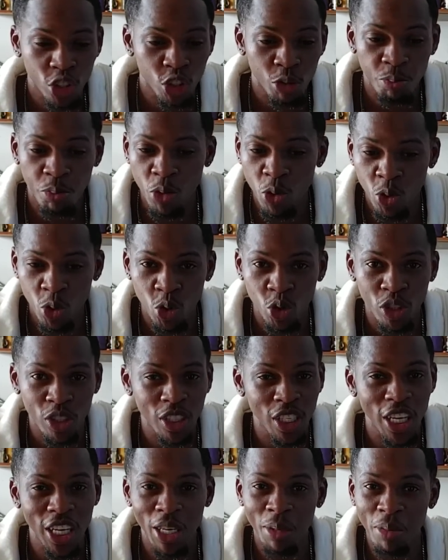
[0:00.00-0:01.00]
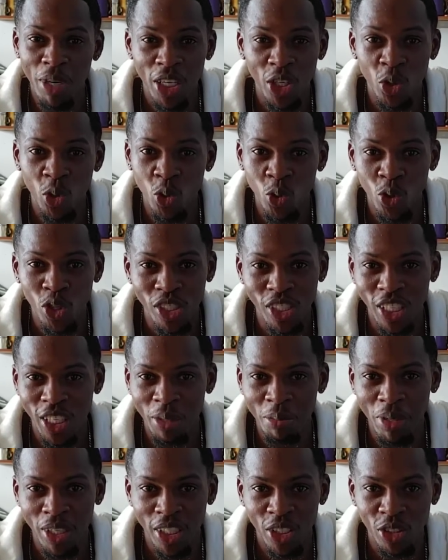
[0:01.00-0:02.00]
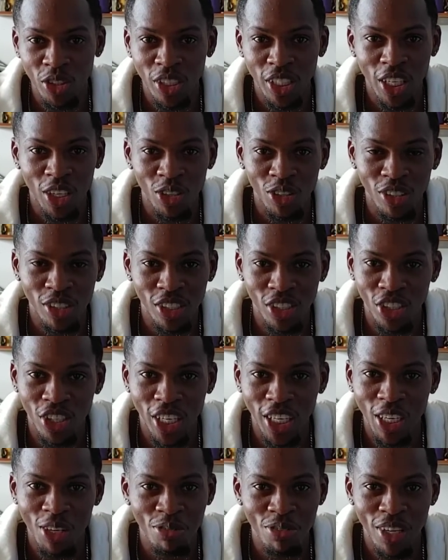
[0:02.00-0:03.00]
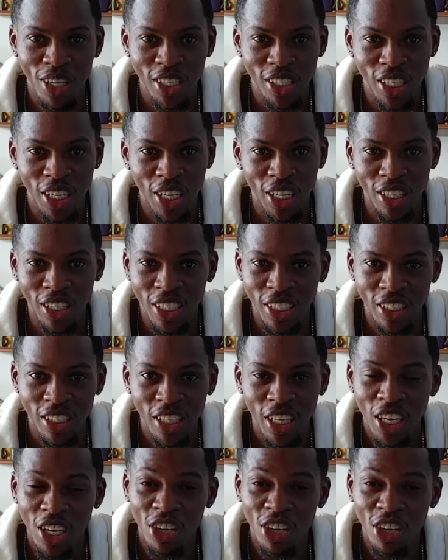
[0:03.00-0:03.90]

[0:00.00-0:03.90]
Spoon, anybody that, you know, had a fast car then.